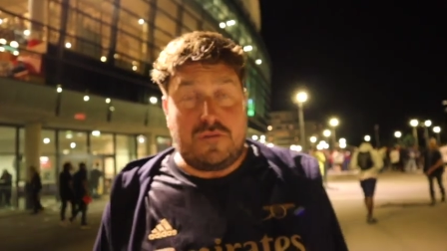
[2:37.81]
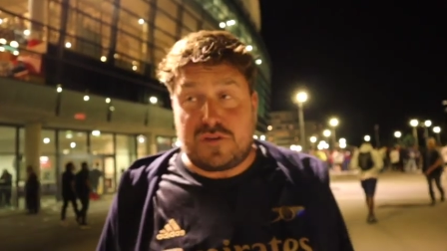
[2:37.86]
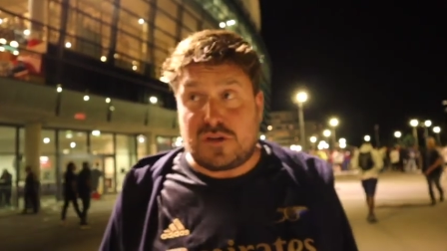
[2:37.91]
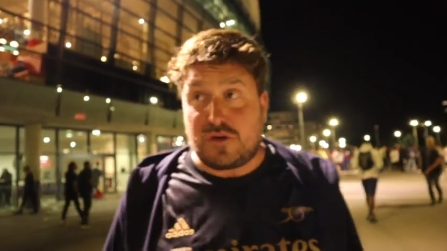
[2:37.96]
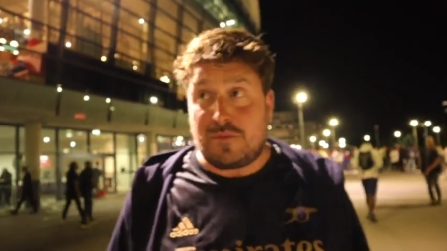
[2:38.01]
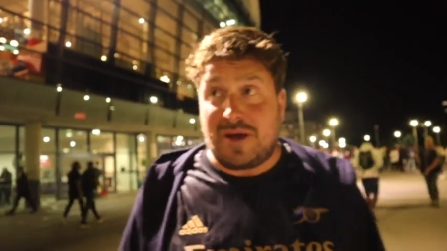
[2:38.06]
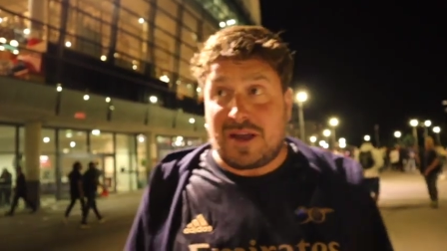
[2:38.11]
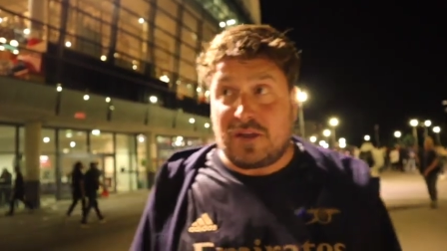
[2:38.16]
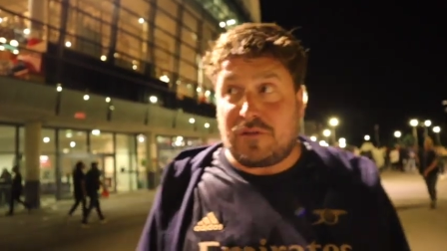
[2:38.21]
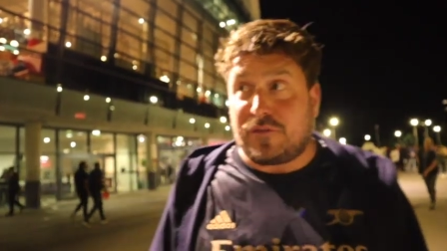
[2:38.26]

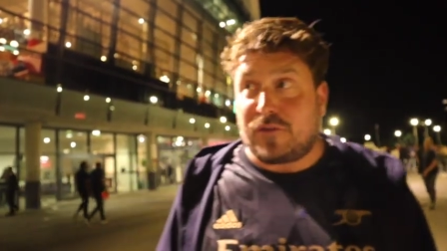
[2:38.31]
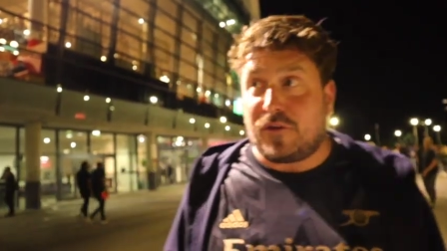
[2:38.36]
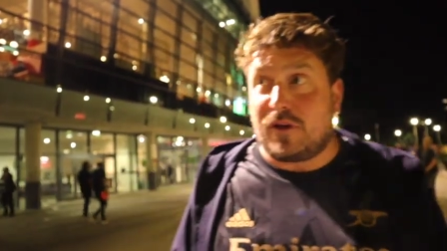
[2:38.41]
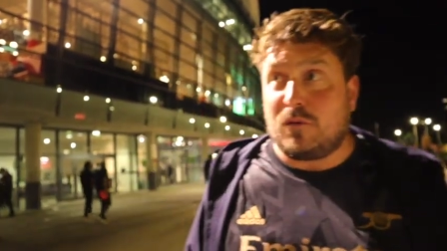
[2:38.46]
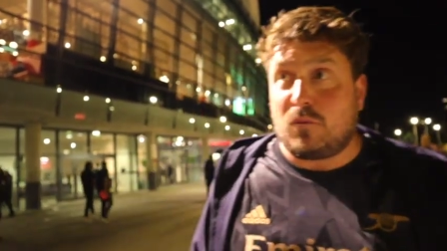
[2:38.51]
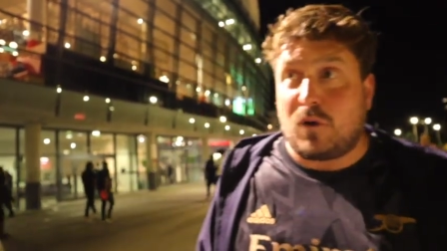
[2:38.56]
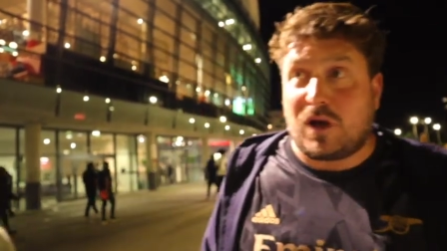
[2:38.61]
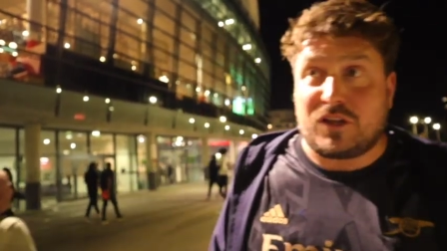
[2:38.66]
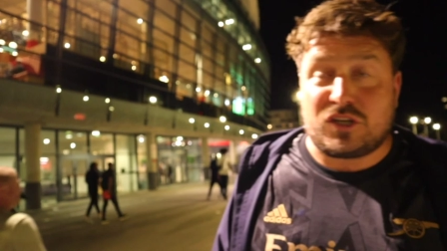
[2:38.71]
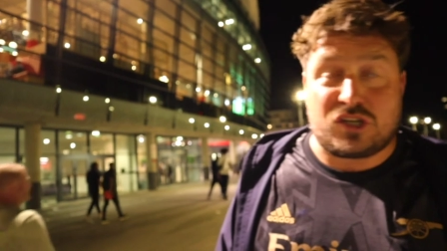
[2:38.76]
to make
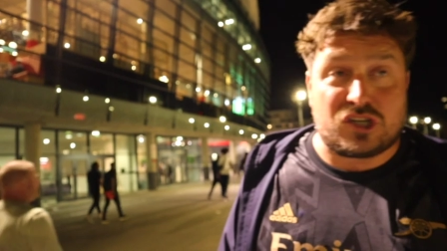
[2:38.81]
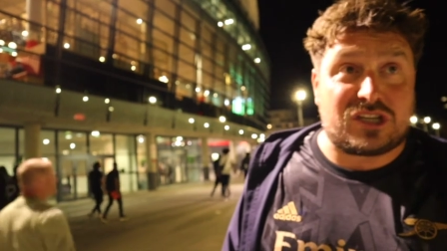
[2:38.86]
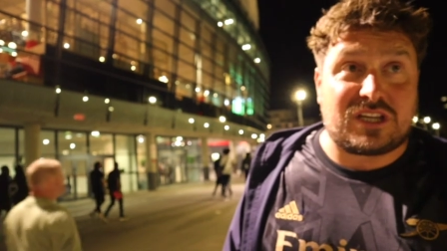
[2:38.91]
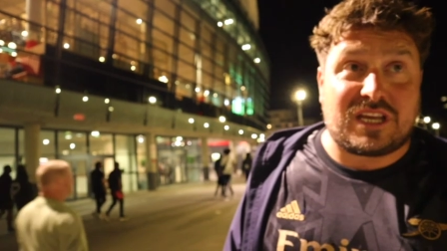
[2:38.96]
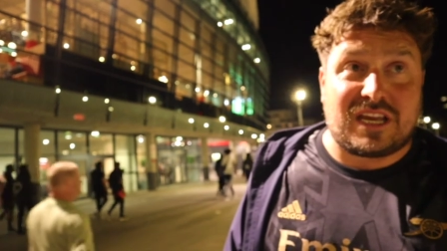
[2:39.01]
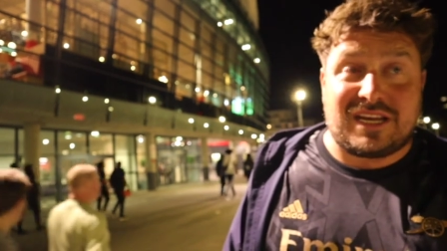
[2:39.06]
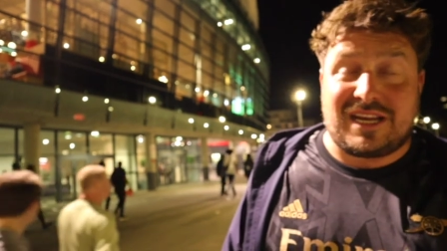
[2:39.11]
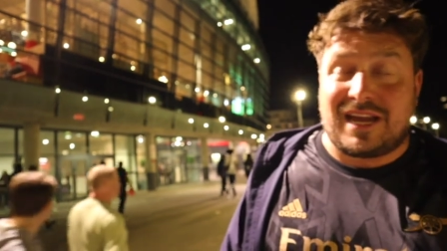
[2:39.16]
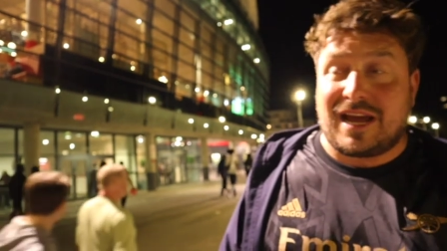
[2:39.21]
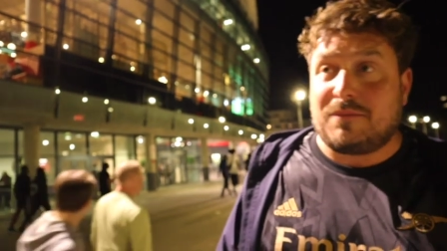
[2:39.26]
three one just to
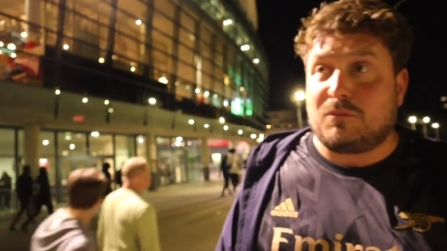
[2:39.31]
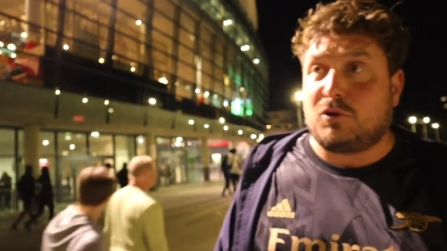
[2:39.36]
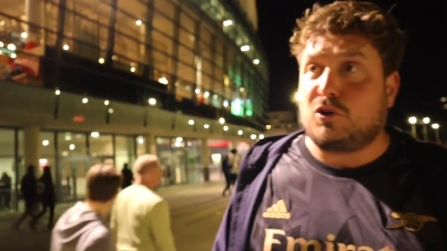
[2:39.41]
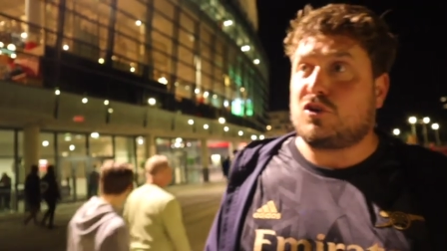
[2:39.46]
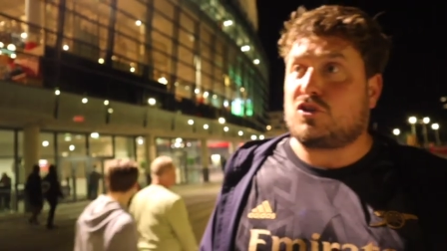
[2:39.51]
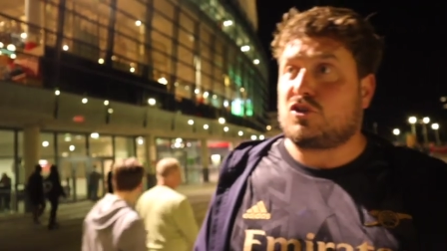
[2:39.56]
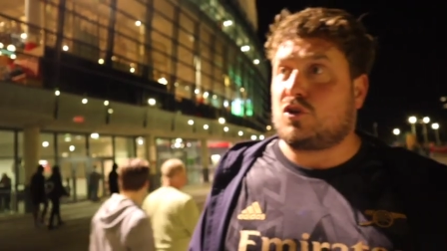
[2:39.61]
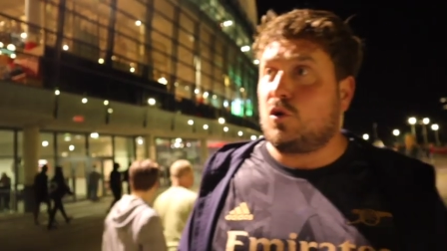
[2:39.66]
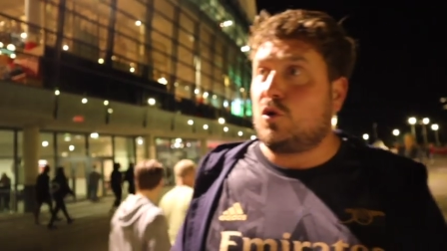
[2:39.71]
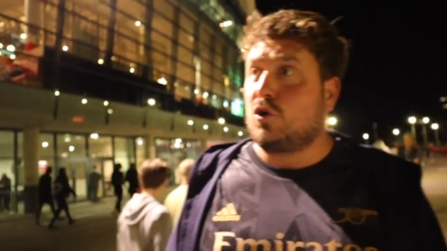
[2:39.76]
get your name on
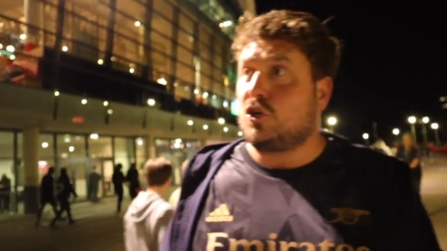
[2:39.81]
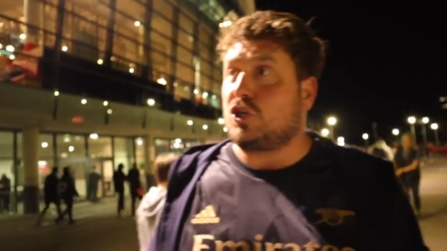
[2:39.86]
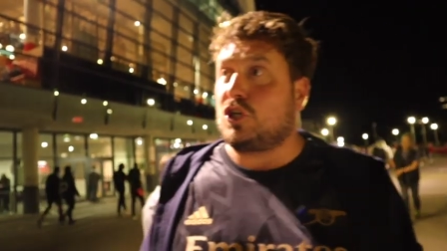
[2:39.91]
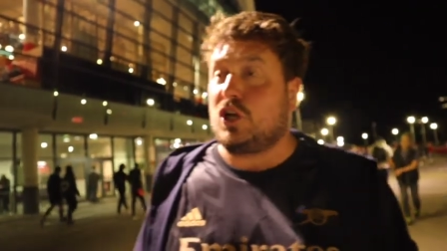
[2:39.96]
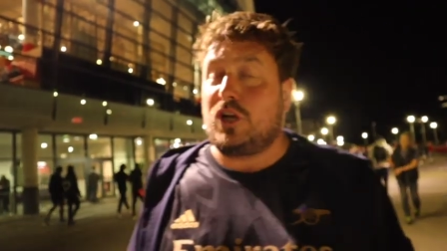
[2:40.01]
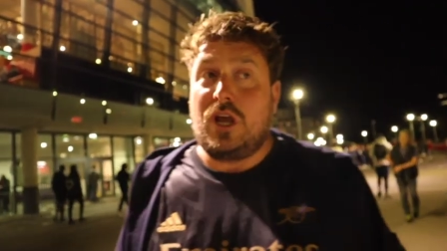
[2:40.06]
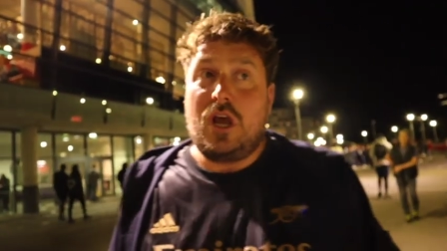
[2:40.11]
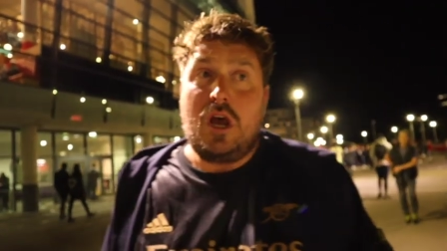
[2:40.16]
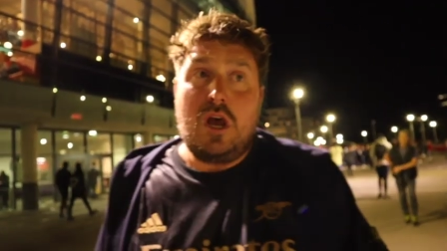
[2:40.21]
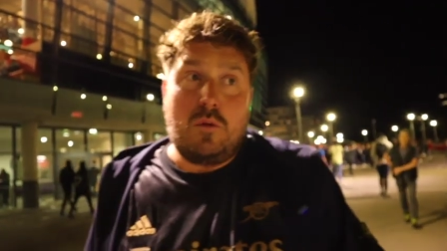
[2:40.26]
the score
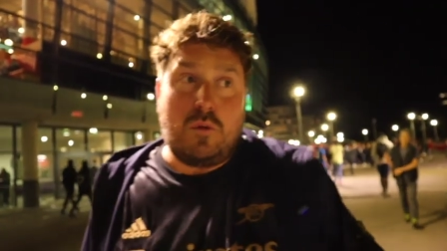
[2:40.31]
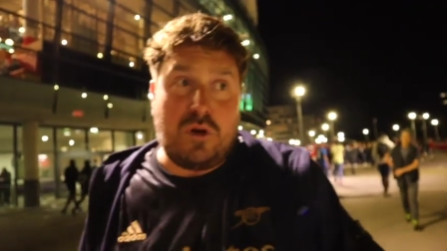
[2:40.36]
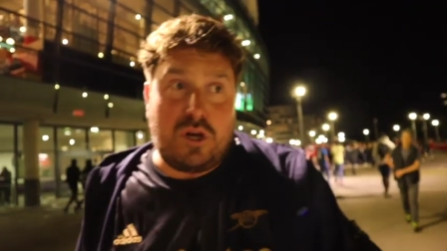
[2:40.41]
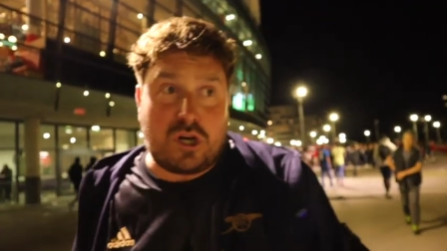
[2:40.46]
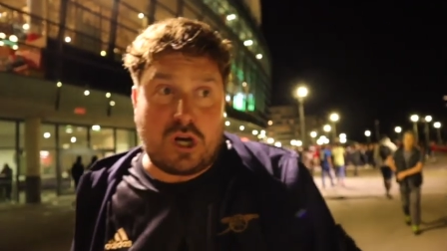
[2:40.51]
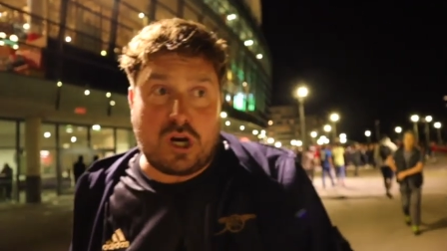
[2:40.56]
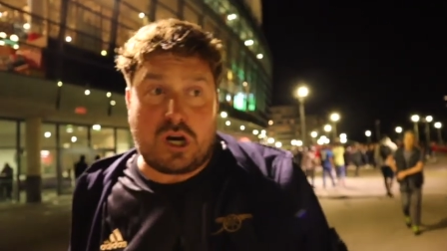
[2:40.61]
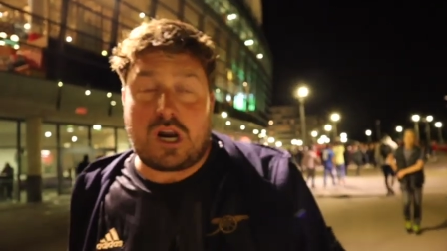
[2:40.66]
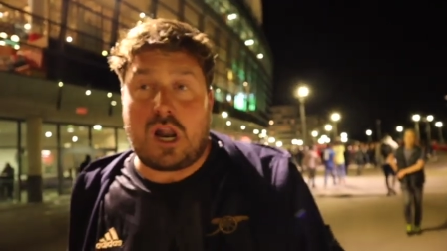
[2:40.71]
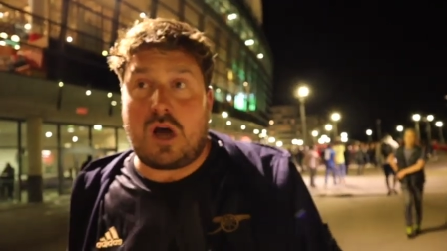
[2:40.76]
sheet when you
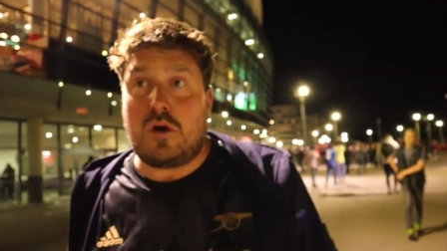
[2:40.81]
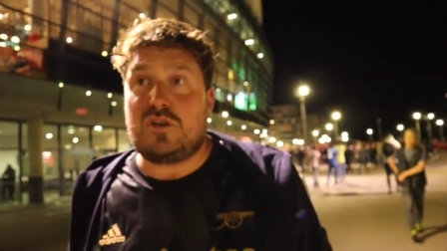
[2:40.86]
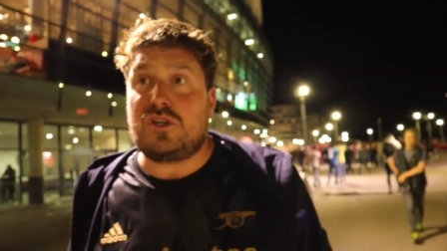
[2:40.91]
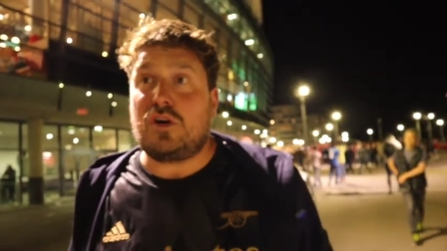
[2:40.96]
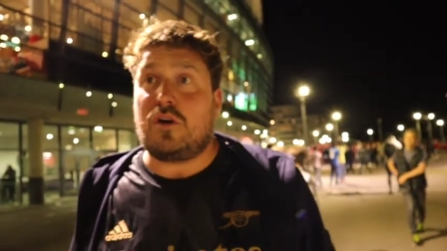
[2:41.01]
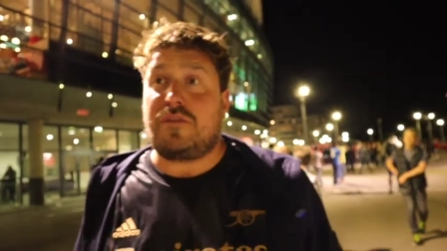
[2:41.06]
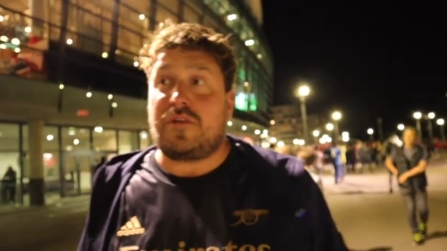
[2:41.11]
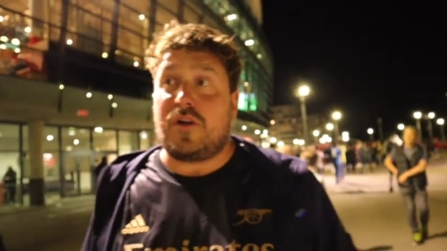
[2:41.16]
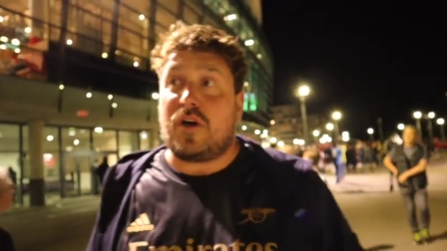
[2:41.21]
can close it off?